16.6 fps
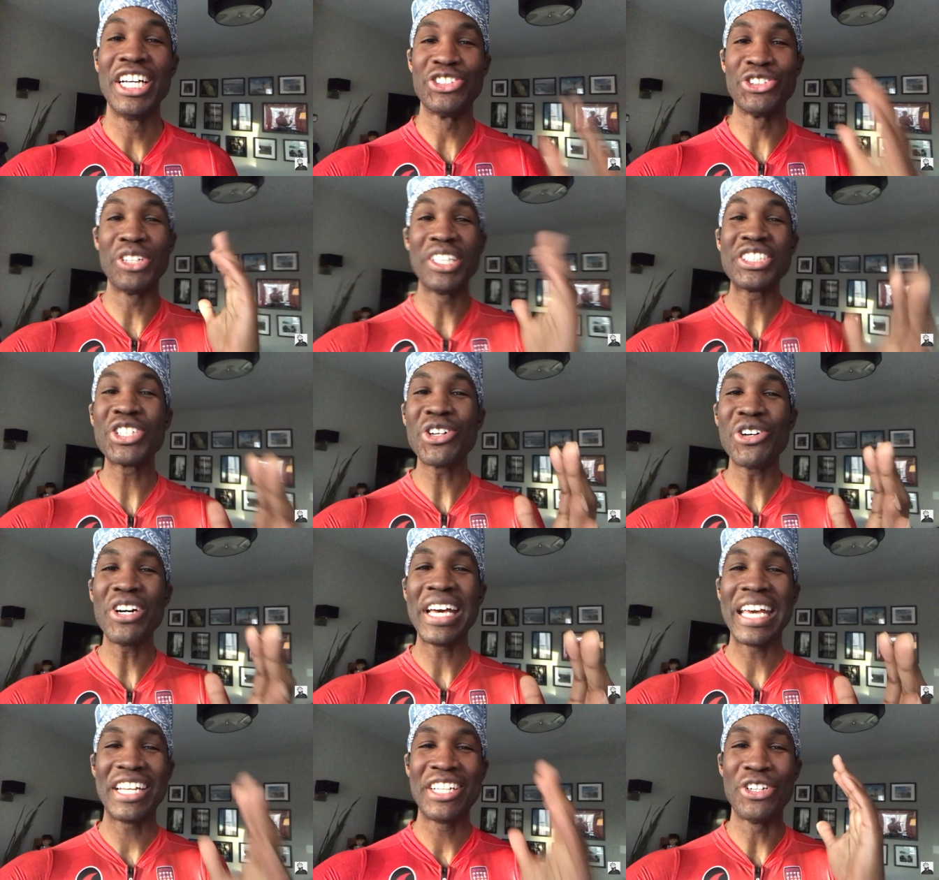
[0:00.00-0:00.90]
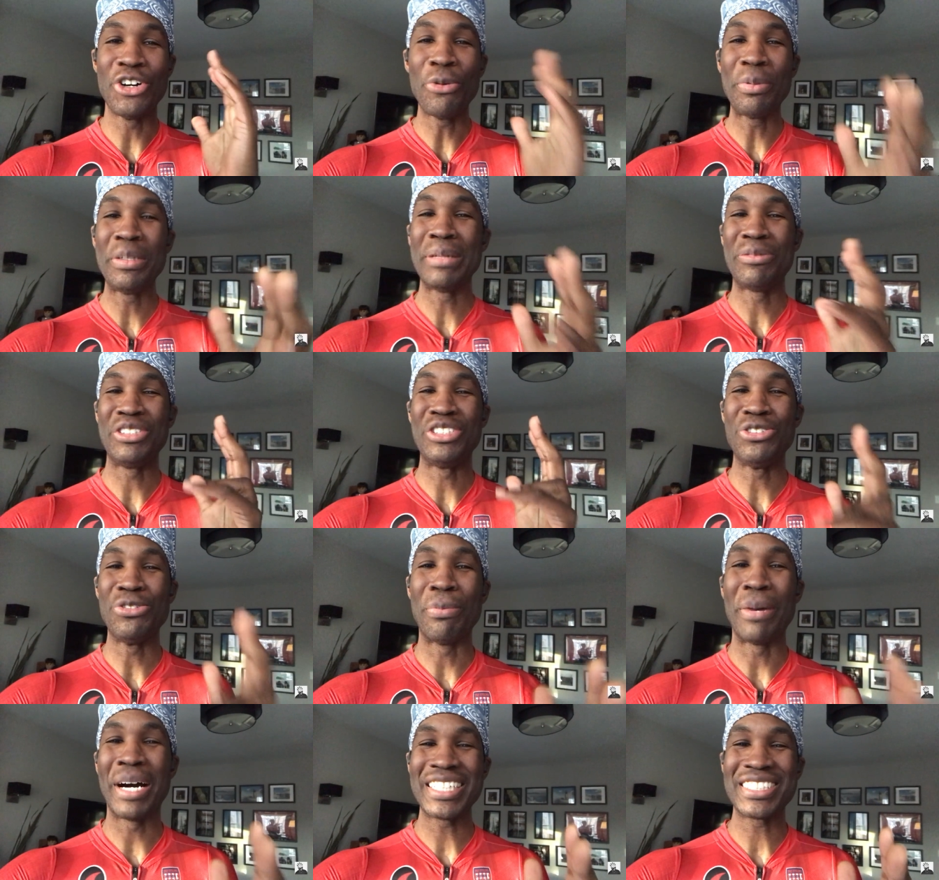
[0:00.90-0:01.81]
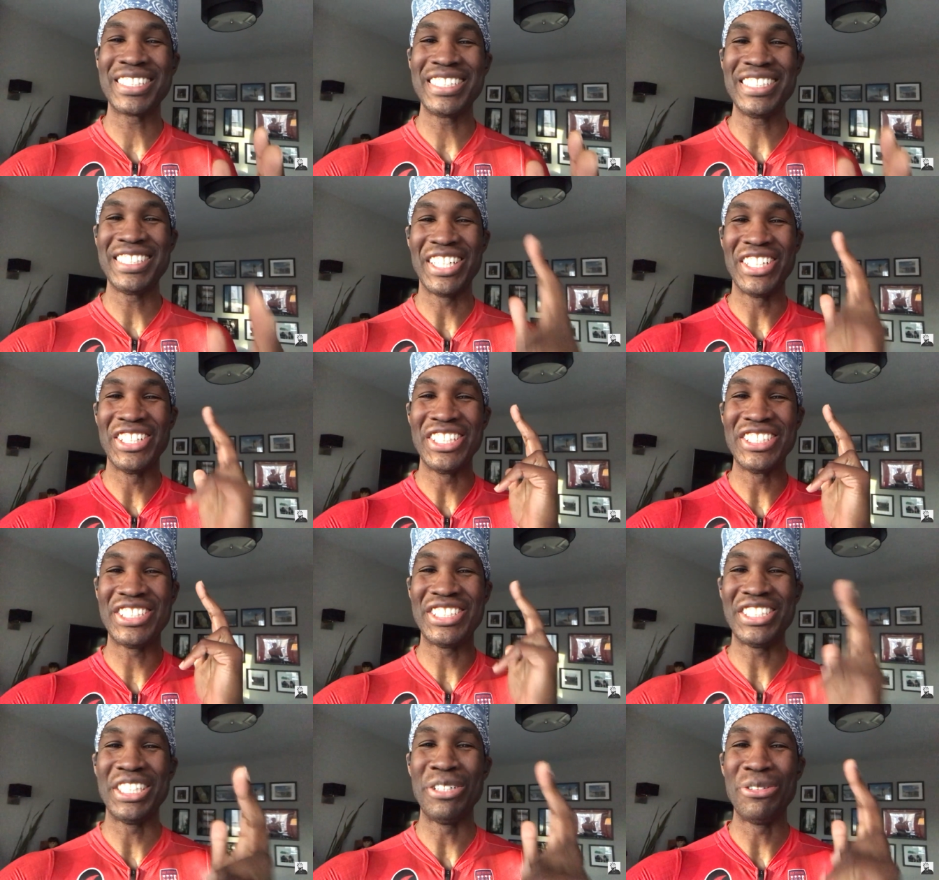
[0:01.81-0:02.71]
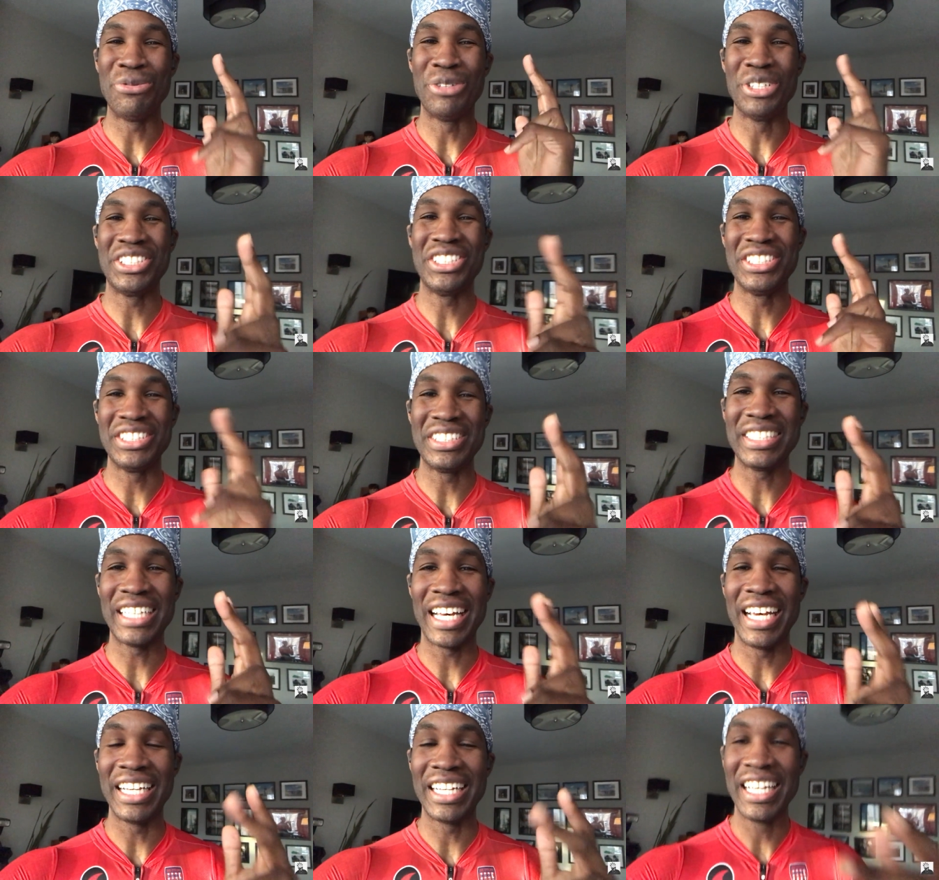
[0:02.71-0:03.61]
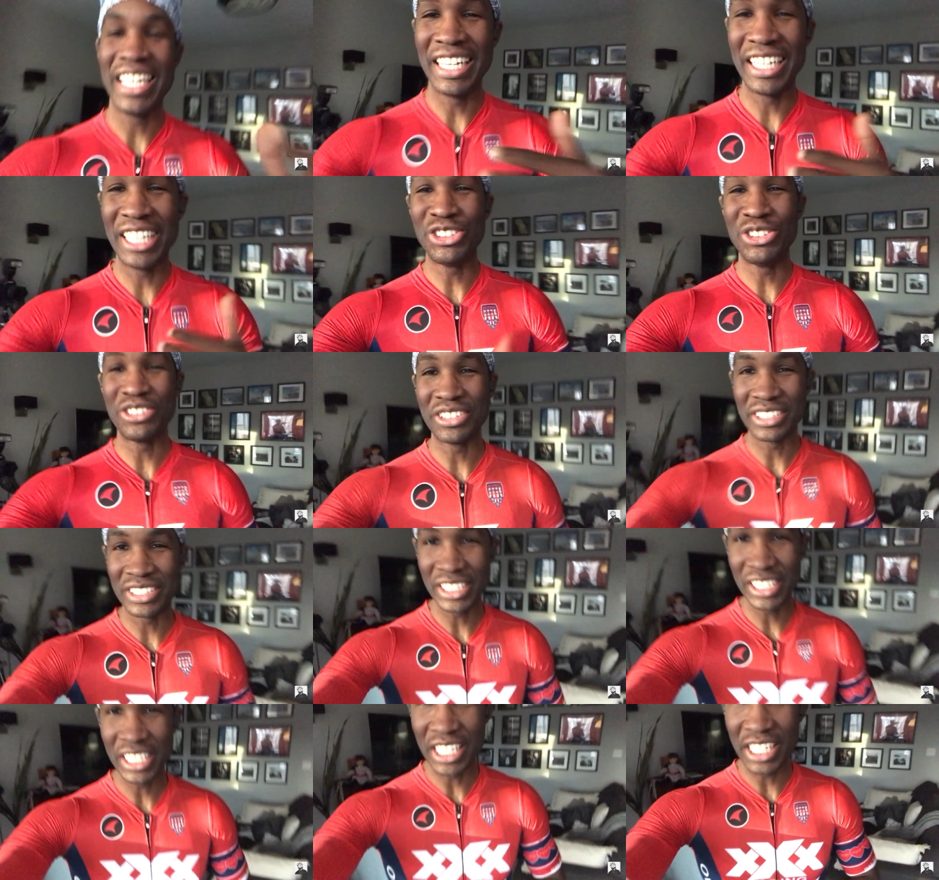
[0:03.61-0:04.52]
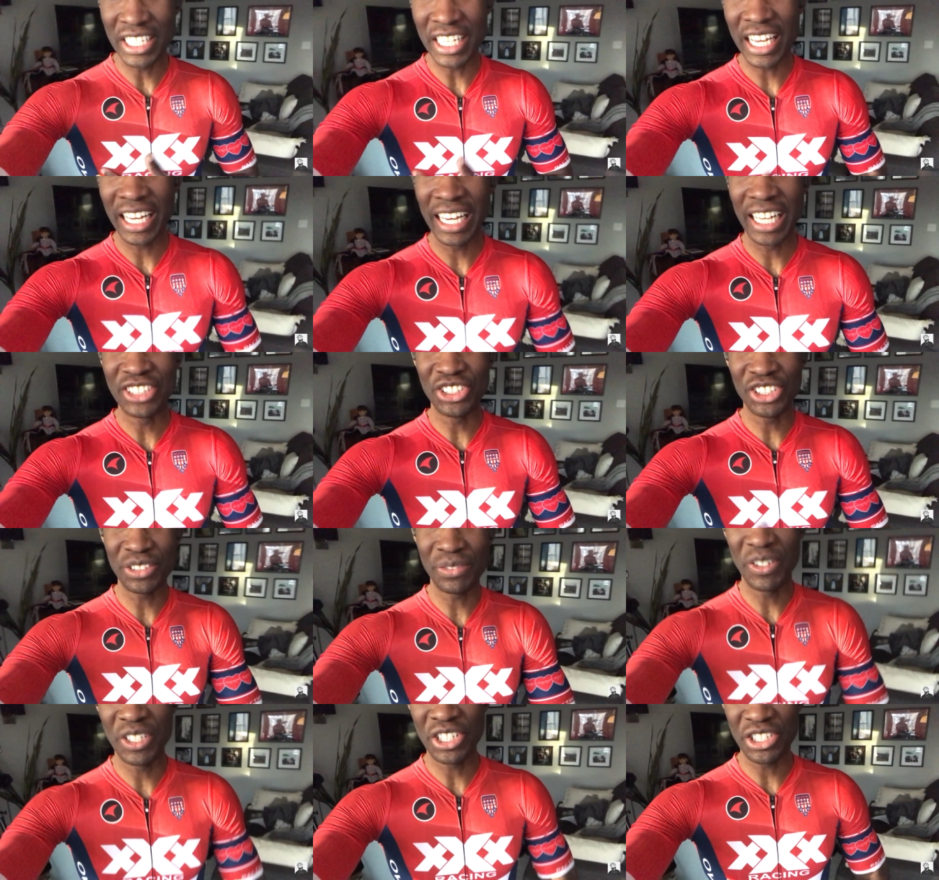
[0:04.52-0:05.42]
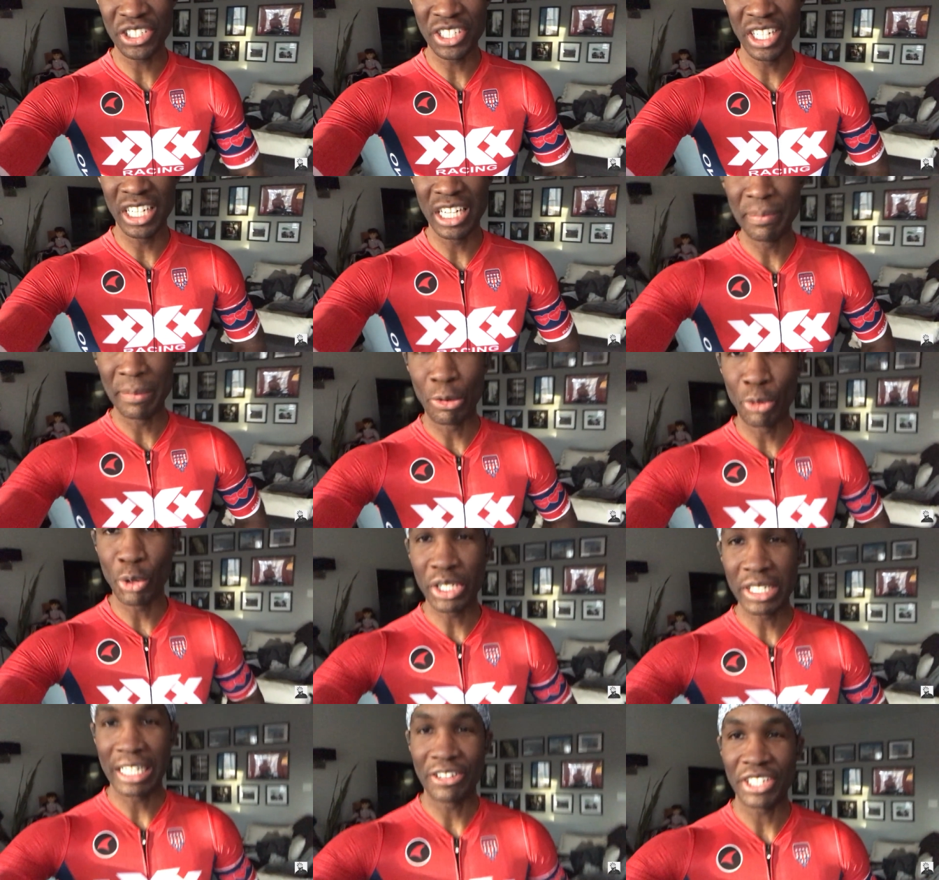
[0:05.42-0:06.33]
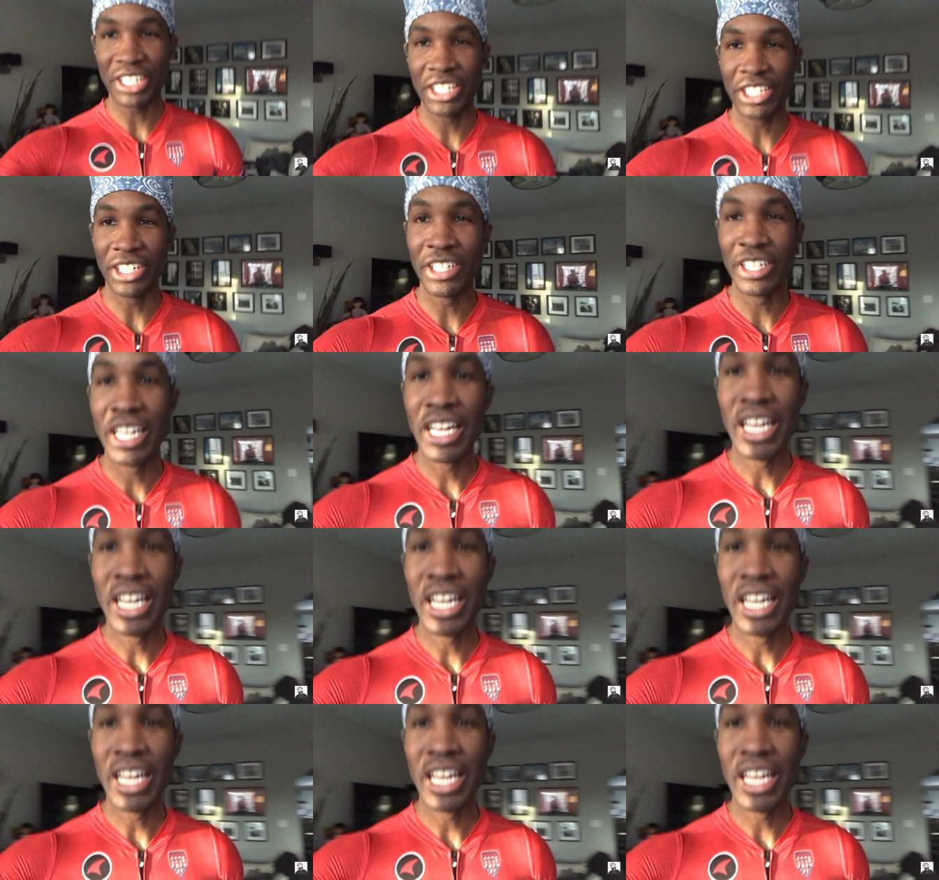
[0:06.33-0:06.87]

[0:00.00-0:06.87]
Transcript: So let's go ahead and open up these two boxes and let's see what's inside. And as you can see, yeah, I just finished uh, my workout here.